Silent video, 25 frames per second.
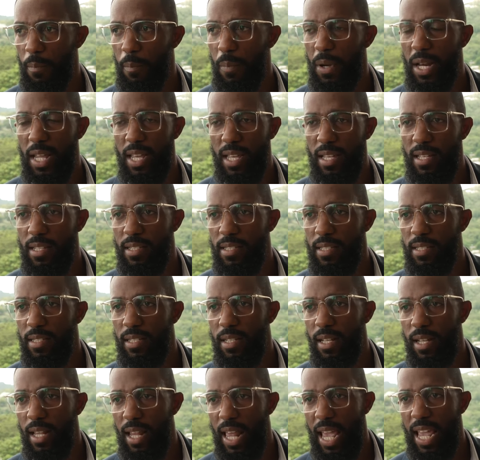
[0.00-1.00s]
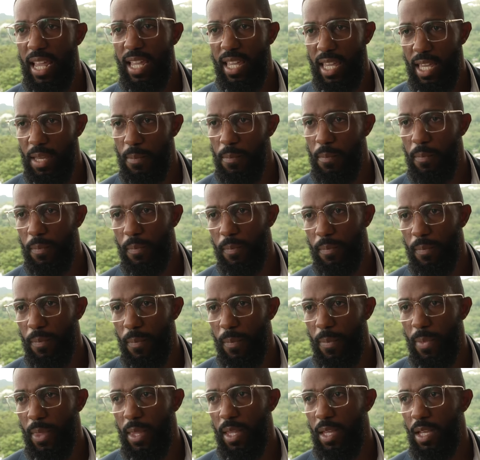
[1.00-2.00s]
players like him,
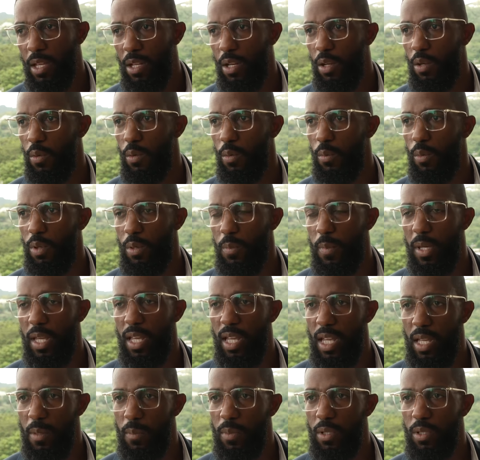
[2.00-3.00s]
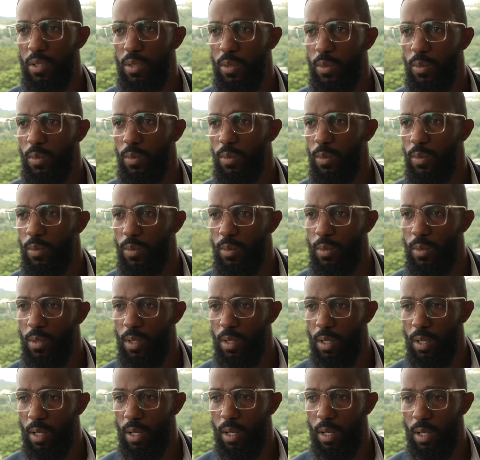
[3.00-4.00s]
you know, would be able to
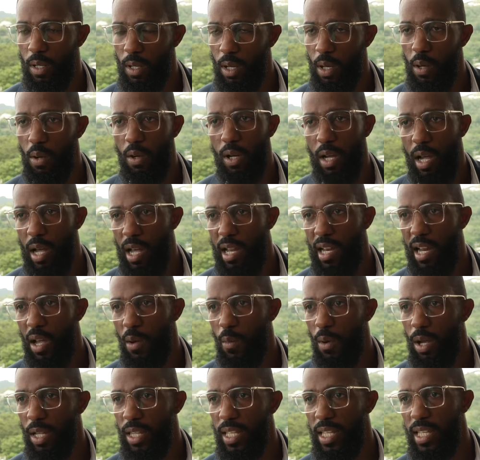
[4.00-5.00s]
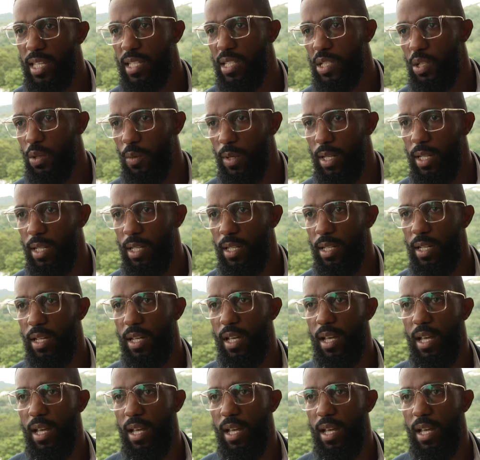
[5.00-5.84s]
look on at what he is doing,